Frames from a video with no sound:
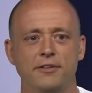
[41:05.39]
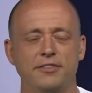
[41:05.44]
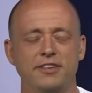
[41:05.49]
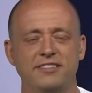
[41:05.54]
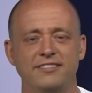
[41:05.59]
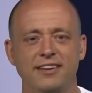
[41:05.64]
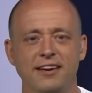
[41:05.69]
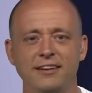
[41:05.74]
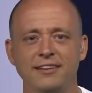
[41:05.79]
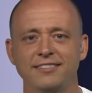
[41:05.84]

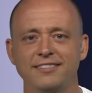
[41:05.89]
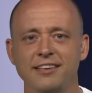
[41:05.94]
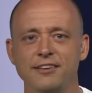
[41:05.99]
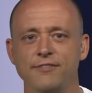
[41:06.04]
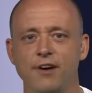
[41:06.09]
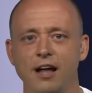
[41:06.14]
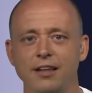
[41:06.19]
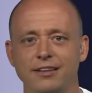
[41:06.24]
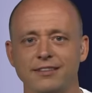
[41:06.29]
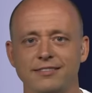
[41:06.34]
The Tennessee
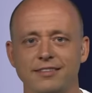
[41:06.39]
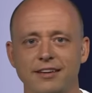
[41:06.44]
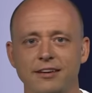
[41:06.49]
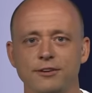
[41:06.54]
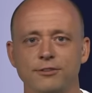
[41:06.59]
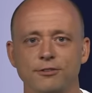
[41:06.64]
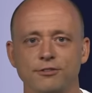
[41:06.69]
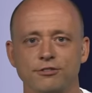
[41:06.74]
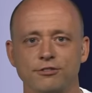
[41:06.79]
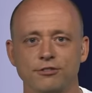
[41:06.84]

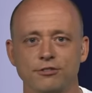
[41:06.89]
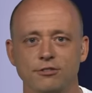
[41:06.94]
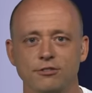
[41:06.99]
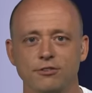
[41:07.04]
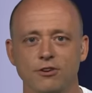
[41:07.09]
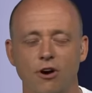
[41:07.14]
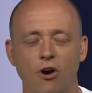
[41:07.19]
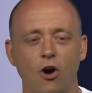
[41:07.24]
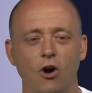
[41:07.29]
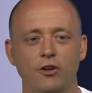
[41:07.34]
Volunteers
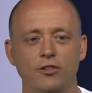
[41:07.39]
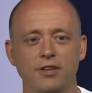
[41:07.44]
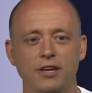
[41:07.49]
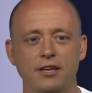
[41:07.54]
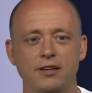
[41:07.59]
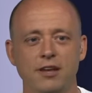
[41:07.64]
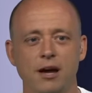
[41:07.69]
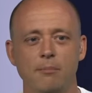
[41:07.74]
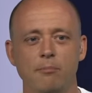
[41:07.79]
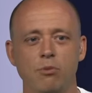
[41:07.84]
are
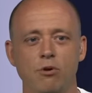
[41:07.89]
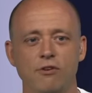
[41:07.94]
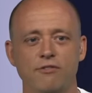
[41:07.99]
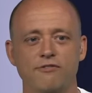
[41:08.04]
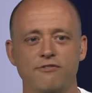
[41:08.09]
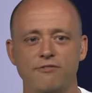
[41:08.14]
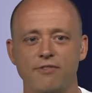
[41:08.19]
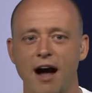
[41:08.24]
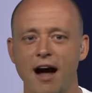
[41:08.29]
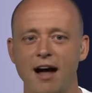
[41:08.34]
the number
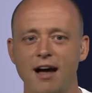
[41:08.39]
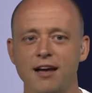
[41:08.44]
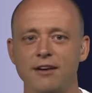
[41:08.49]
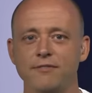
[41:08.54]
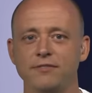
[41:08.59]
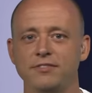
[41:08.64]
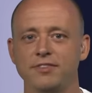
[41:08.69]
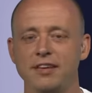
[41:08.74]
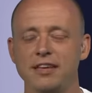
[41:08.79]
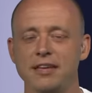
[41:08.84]

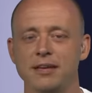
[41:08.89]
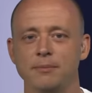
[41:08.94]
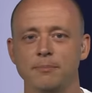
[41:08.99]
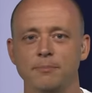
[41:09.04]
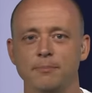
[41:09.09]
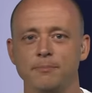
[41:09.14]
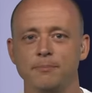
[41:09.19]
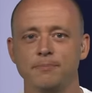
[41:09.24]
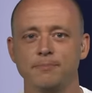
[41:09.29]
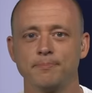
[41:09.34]
five team
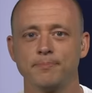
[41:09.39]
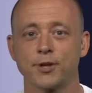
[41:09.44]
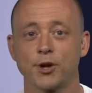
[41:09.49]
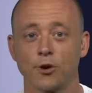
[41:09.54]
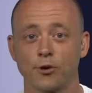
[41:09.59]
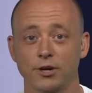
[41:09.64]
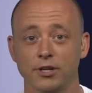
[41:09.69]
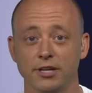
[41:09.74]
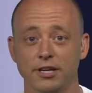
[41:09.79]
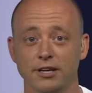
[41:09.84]

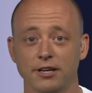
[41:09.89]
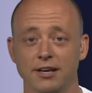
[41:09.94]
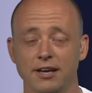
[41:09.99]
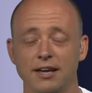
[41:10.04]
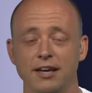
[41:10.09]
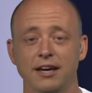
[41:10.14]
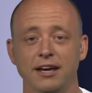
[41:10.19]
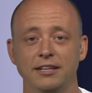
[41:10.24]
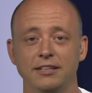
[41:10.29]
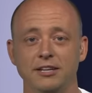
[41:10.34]
currently
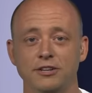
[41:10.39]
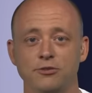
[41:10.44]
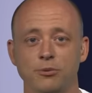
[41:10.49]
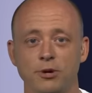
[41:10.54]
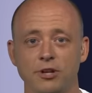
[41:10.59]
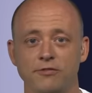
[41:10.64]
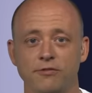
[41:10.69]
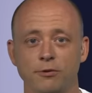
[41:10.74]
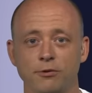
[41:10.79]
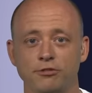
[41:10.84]
in the
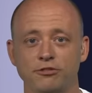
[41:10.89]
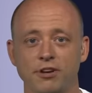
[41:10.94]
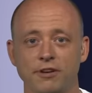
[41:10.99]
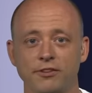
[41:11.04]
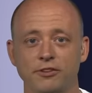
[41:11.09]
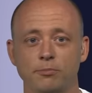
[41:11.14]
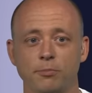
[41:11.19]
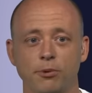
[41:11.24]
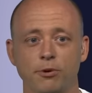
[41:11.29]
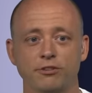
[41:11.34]
twenty-four
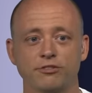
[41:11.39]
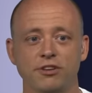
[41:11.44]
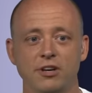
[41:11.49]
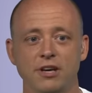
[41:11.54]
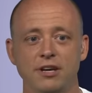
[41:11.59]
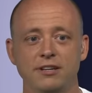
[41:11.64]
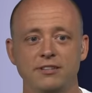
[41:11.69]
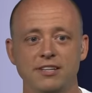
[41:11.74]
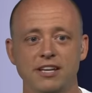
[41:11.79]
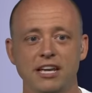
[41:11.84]
seven Sports
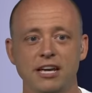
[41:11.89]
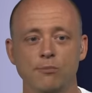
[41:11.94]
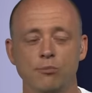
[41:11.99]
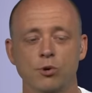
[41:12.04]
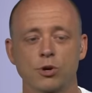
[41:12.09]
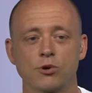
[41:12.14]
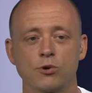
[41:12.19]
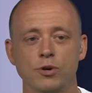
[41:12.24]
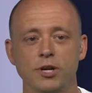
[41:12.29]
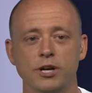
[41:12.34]
team
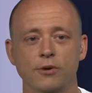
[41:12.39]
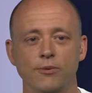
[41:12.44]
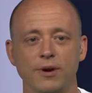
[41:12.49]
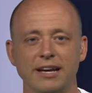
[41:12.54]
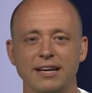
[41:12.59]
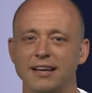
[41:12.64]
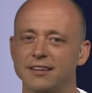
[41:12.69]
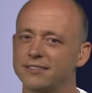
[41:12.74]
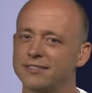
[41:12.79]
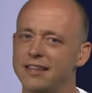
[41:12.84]
recruiting
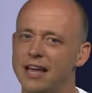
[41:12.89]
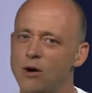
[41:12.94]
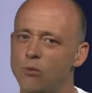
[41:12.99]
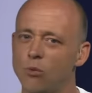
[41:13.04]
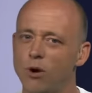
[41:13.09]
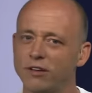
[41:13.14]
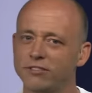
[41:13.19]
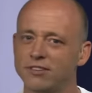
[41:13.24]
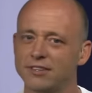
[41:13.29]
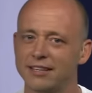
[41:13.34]
rankings. And that
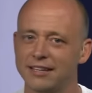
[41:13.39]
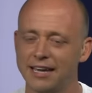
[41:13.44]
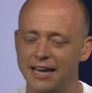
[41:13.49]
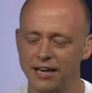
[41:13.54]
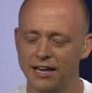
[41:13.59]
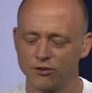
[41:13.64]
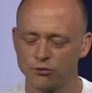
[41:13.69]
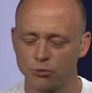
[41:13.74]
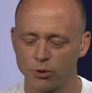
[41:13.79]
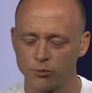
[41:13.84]
wasn't the
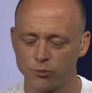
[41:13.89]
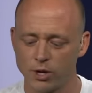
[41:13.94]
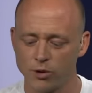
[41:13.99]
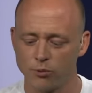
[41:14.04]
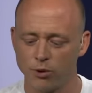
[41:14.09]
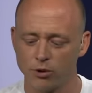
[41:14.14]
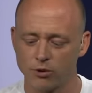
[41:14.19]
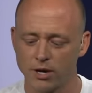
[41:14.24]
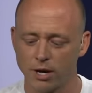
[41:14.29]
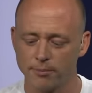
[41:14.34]
case when we
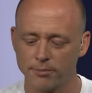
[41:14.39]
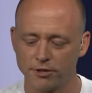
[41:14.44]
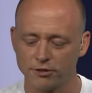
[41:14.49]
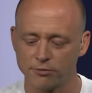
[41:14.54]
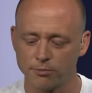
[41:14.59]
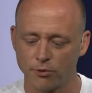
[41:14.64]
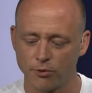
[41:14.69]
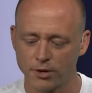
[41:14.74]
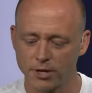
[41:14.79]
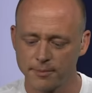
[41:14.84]
woke up
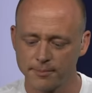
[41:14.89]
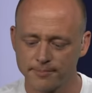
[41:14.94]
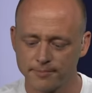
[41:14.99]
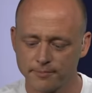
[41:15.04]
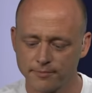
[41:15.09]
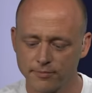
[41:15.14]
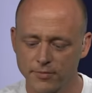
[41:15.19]
this morning.